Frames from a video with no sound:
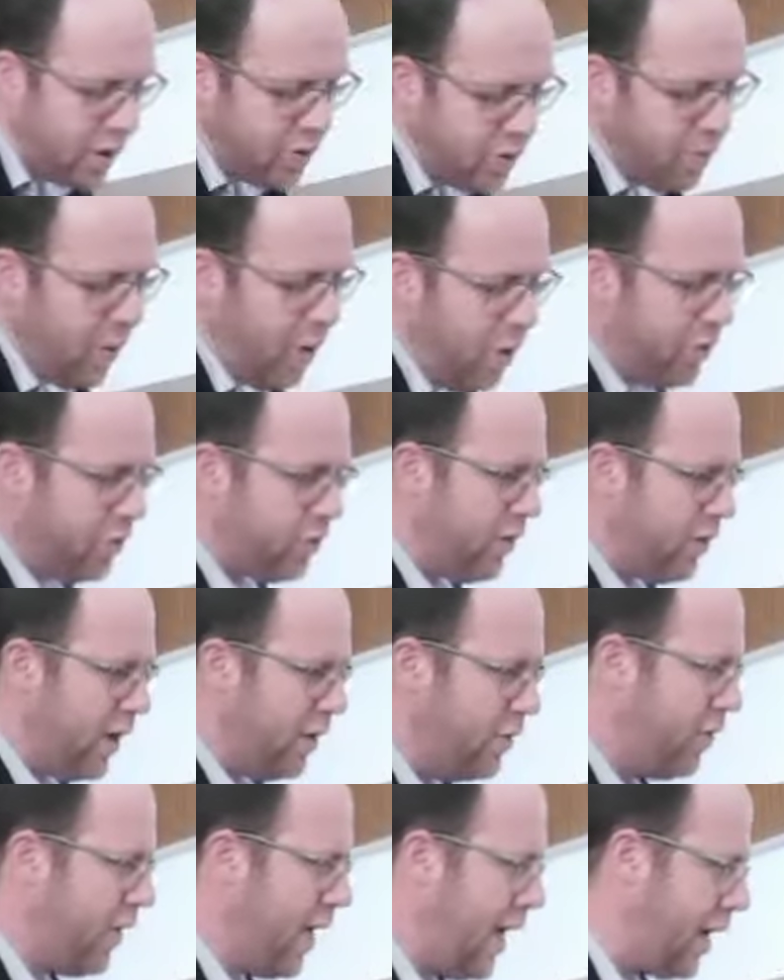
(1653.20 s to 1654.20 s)
I think it's both. It's
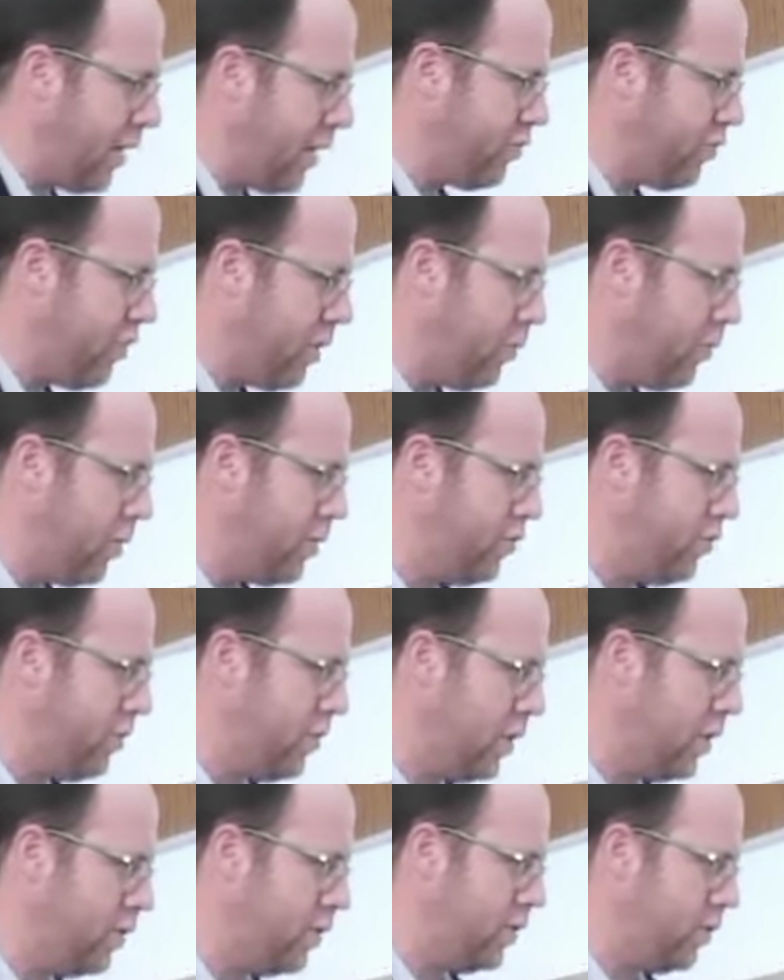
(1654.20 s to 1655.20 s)
related to the action and what
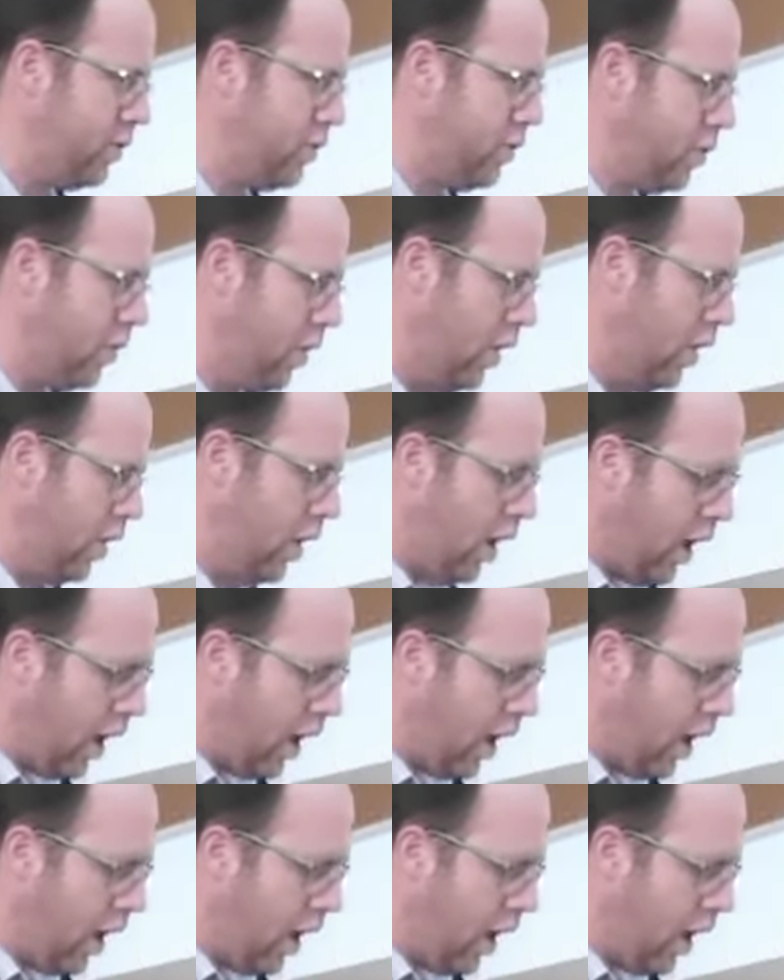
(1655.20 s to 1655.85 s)
you intend to do.